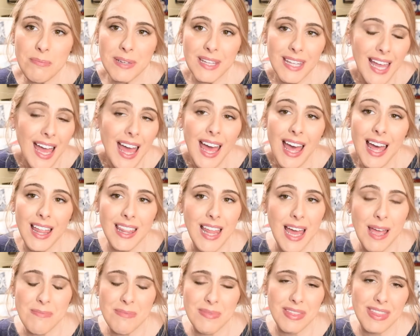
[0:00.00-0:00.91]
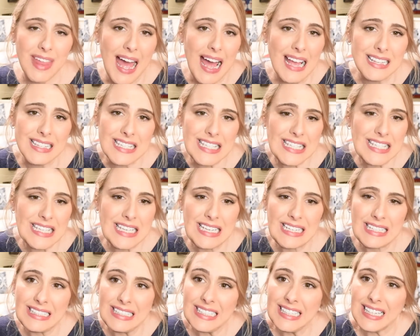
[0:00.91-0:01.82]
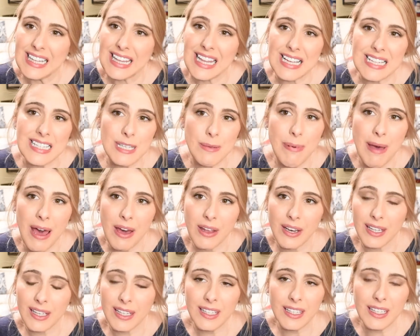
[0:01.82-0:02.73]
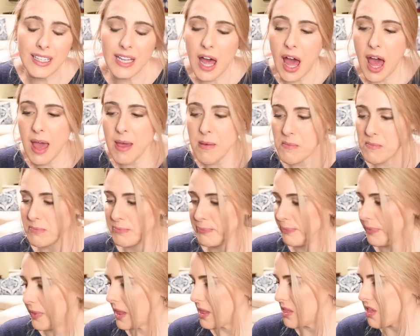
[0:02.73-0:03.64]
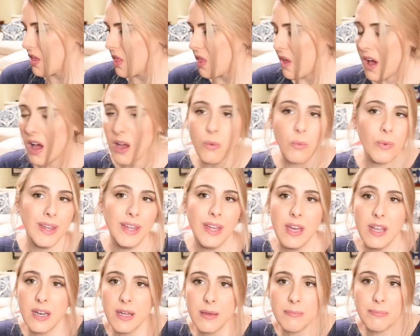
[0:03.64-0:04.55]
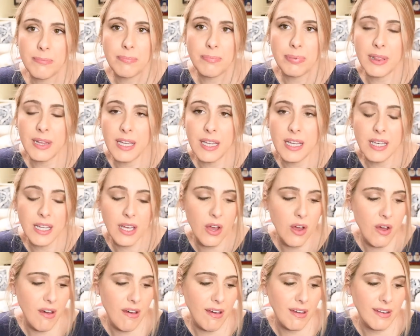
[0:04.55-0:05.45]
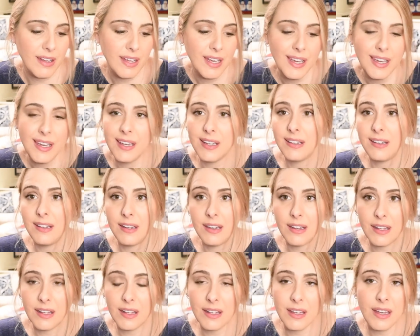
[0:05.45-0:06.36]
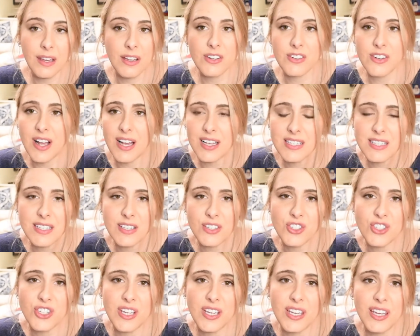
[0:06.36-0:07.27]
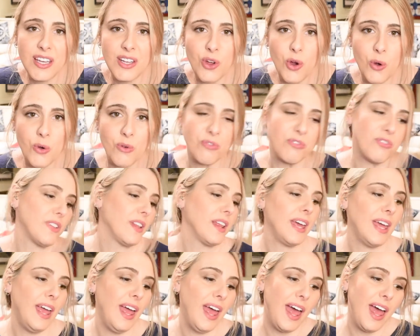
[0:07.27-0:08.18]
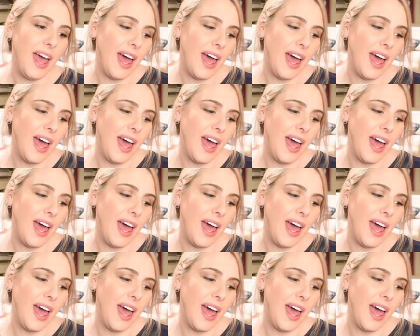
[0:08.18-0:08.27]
yeah, that's about it. The long weekend, I'm planning on knitting and cross stitching and hopefully